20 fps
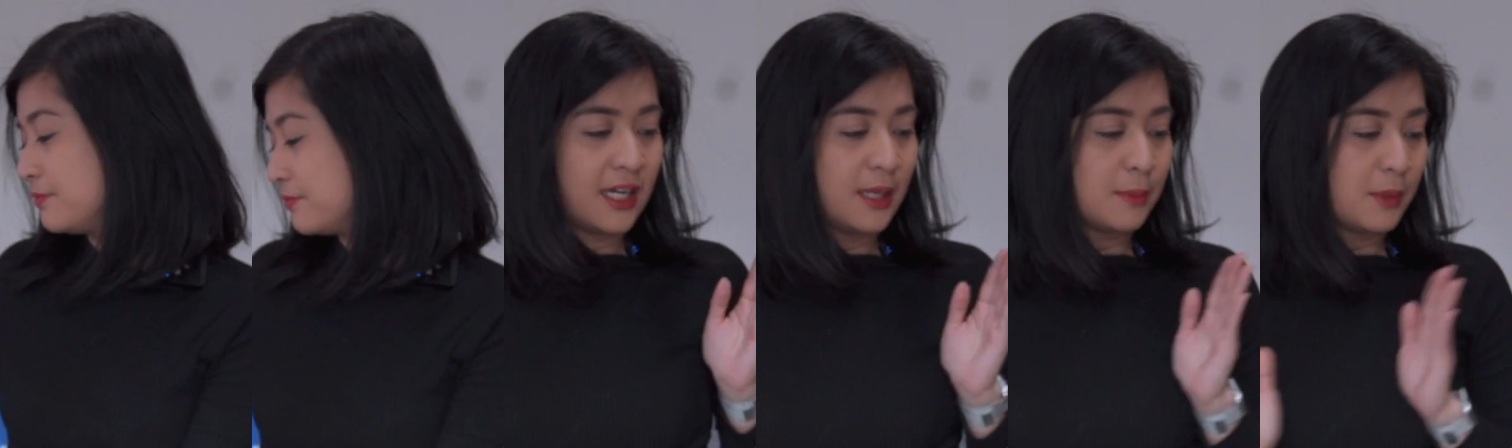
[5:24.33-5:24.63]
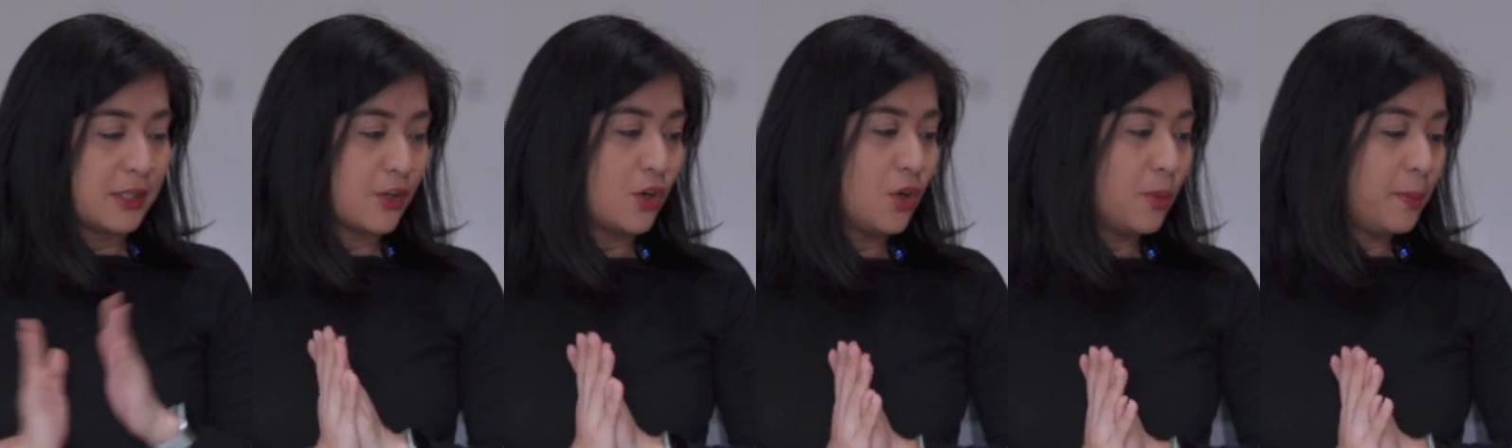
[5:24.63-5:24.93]
I'm
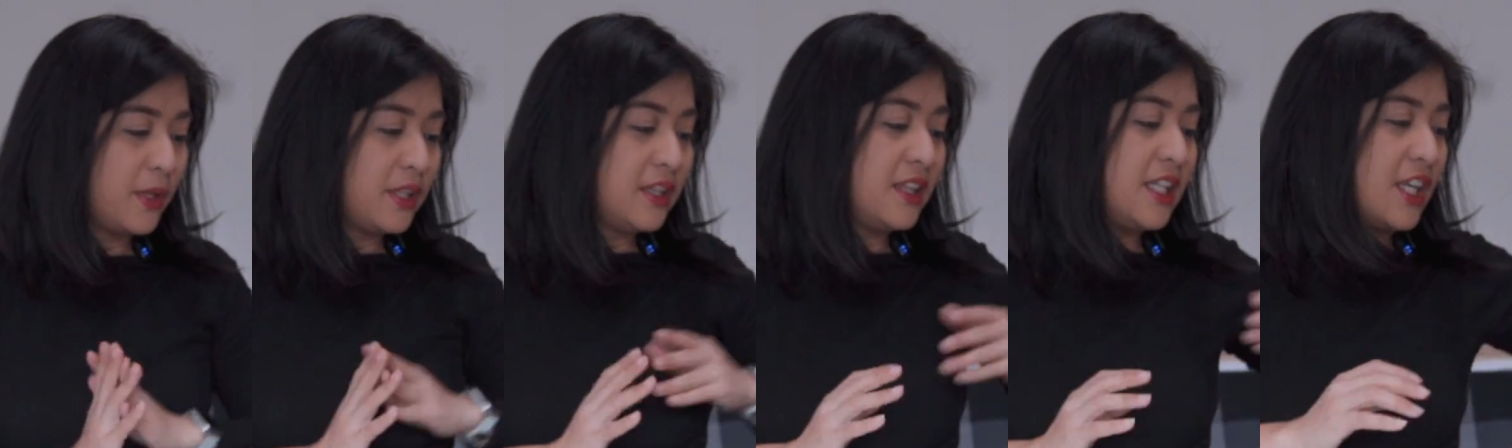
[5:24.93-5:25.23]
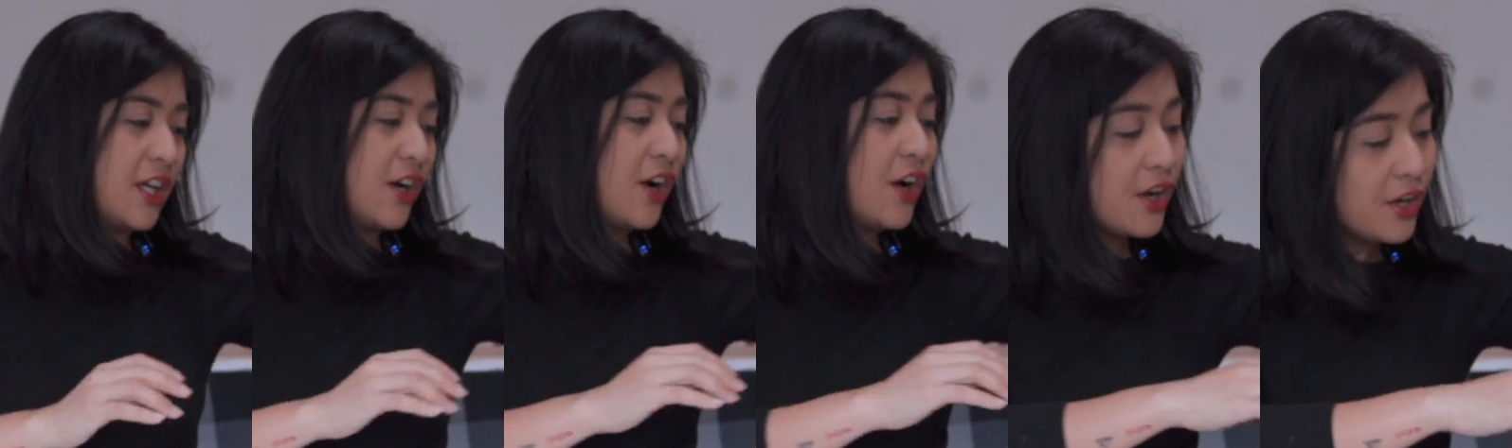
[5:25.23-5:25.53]
gonna open
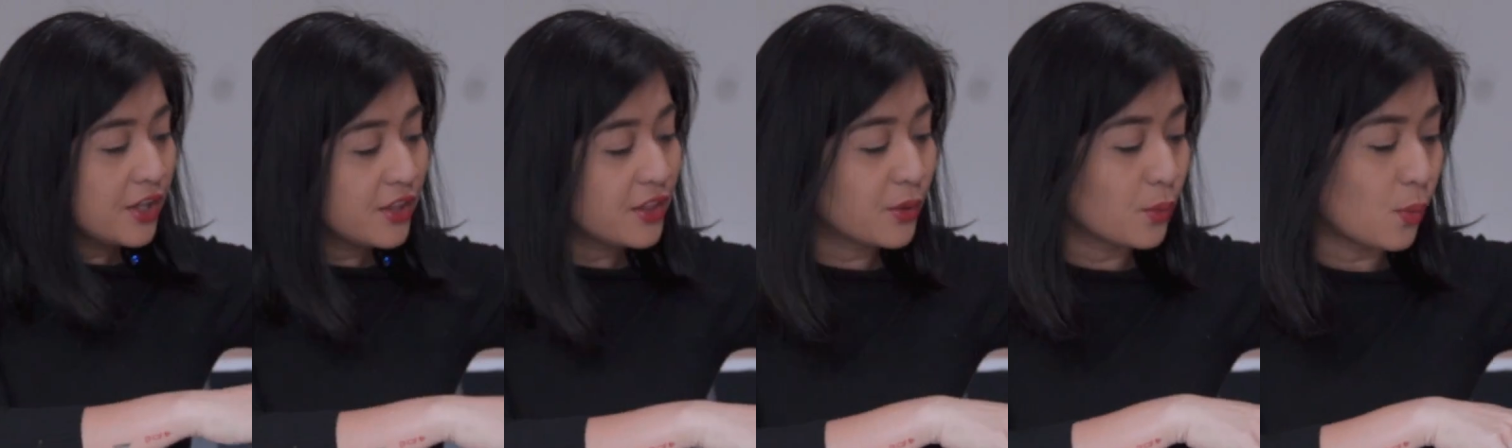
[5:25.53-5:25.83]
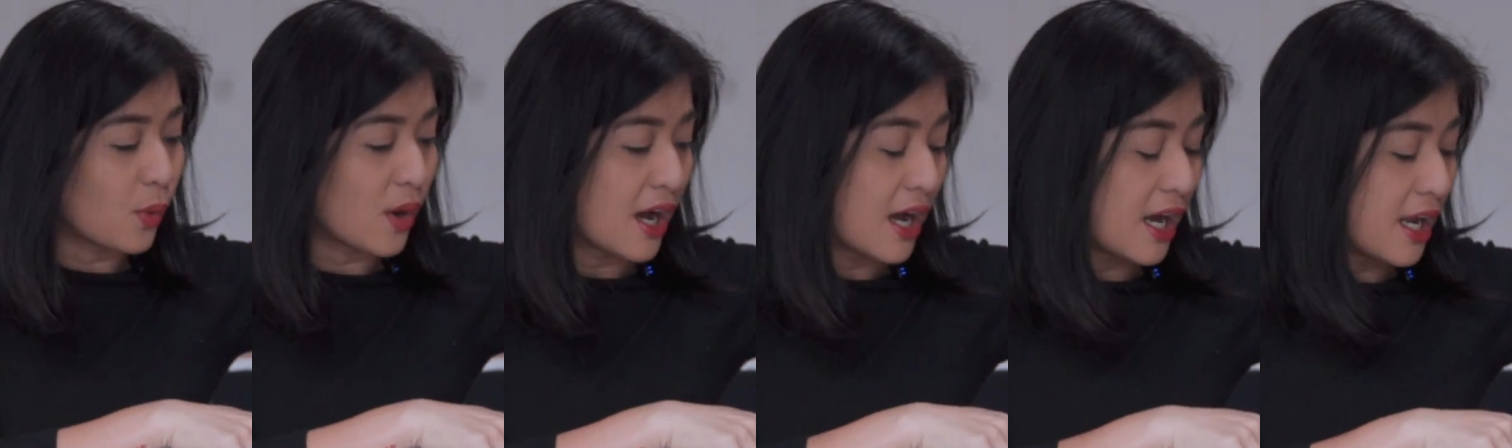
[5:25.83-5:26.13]
the other
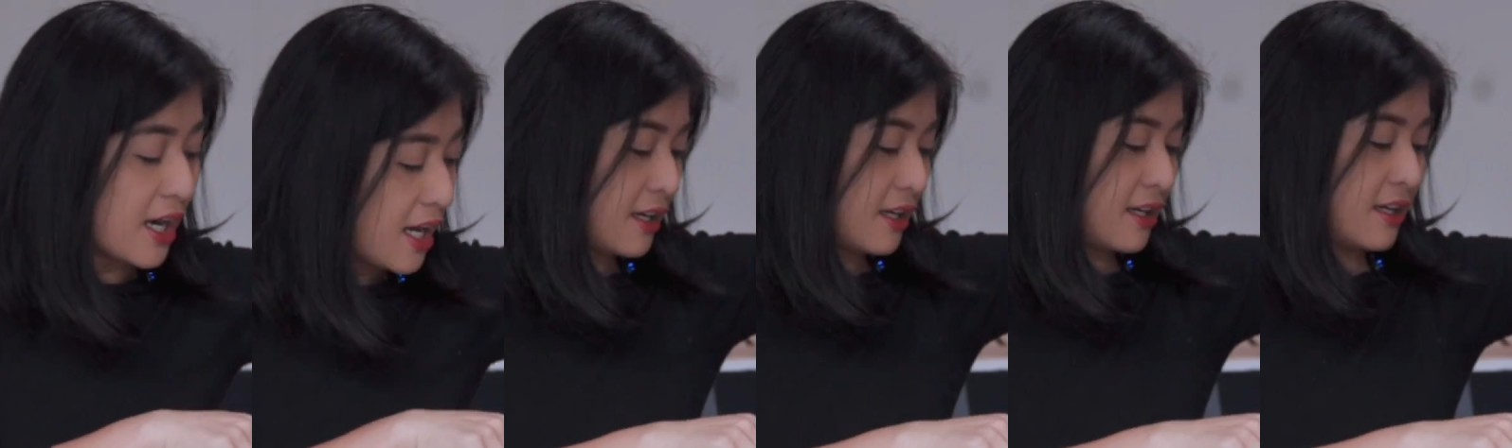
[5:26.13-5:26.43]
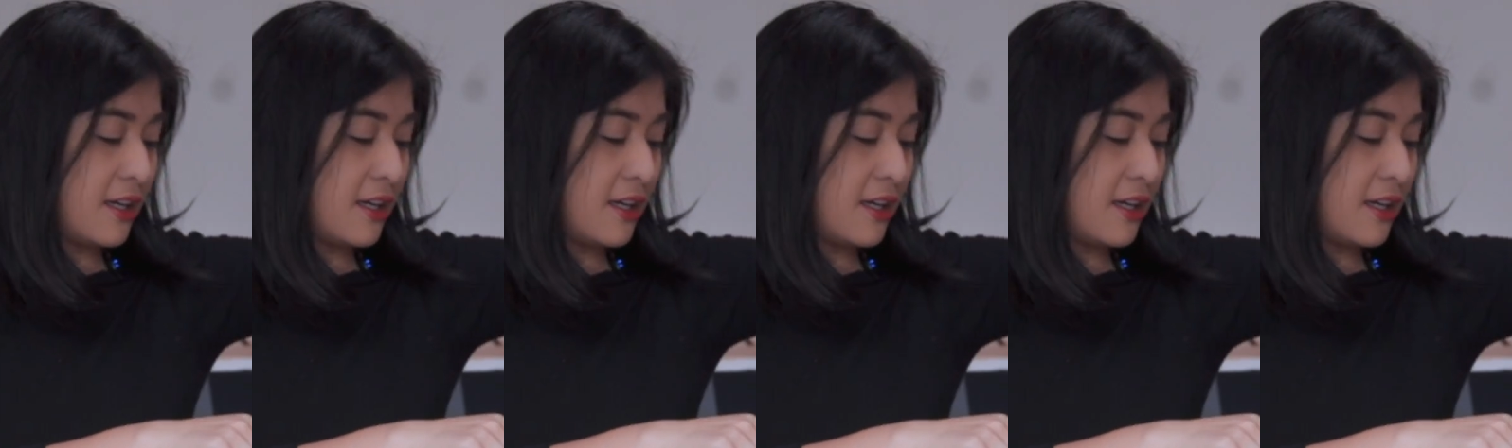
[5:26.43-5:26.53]
one.